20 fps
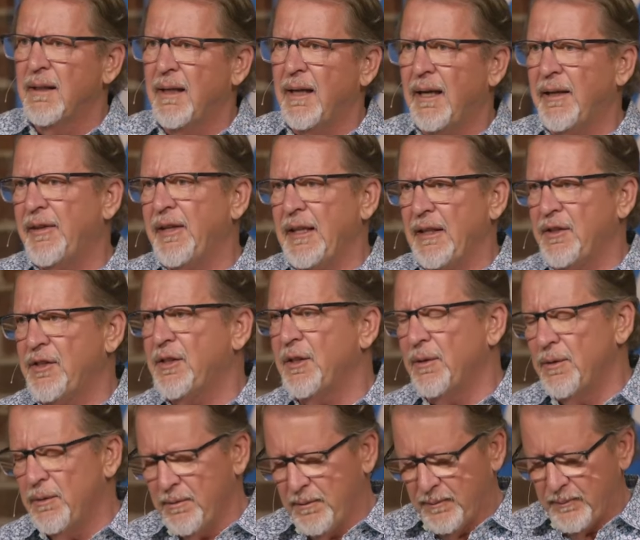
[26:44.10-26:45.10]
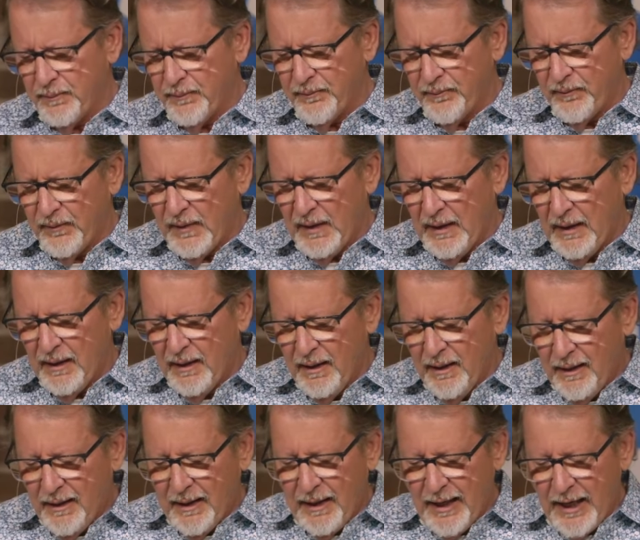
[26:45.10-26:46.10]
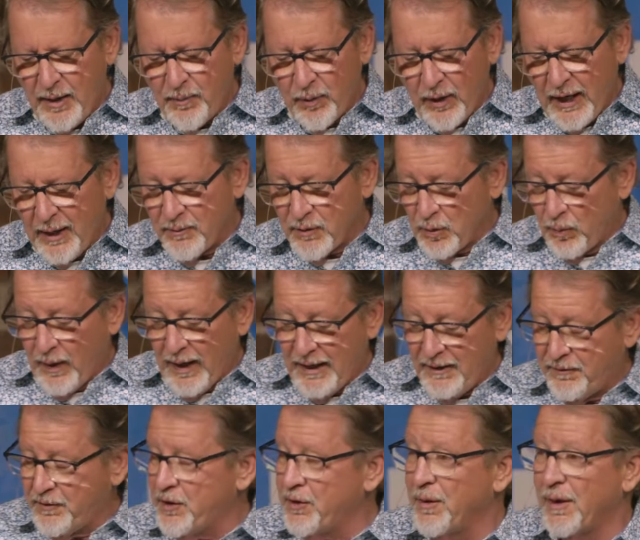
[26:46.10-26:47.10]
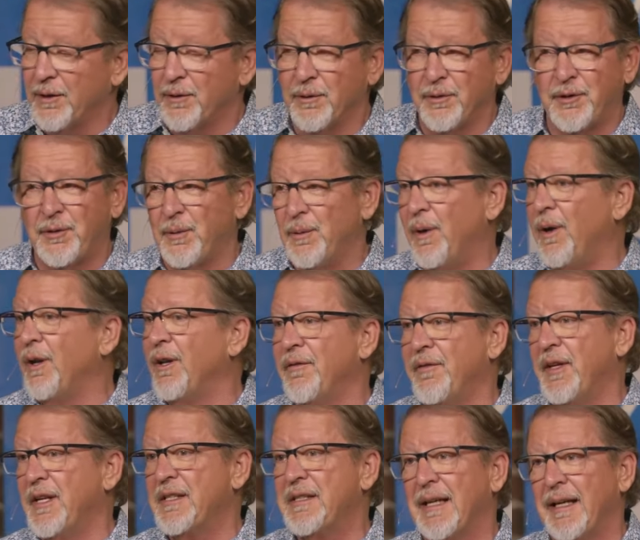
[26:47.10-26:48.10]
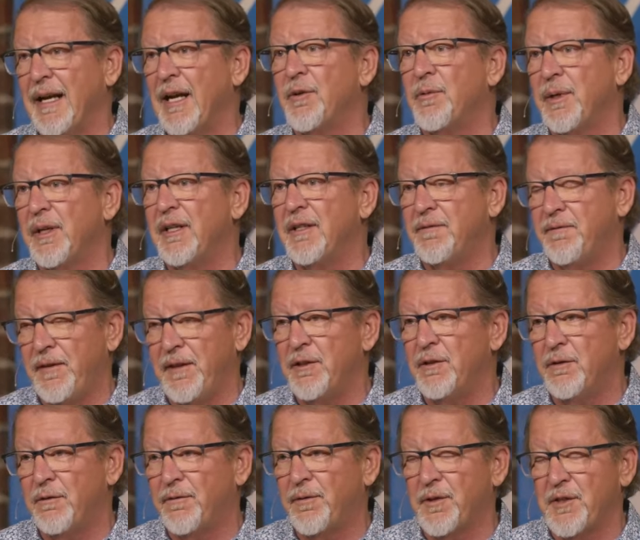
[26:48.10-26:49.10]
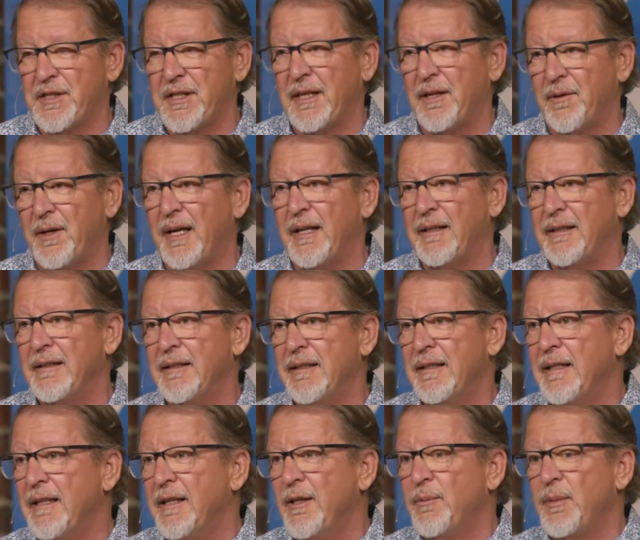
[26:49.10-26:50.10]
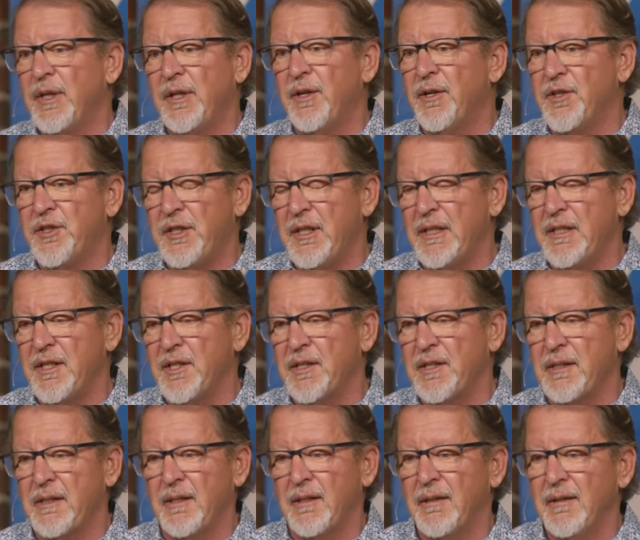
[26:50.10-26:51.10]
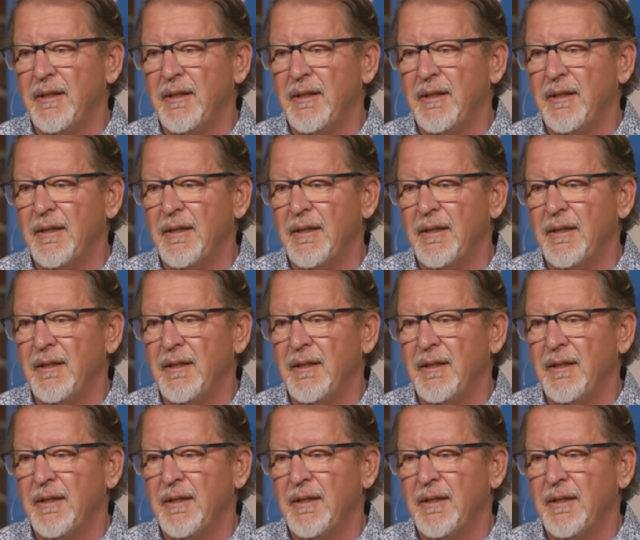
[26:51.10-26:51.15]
I think so. Abraham's wife struggled through all of this, and I really feel for Sarai, because Jesus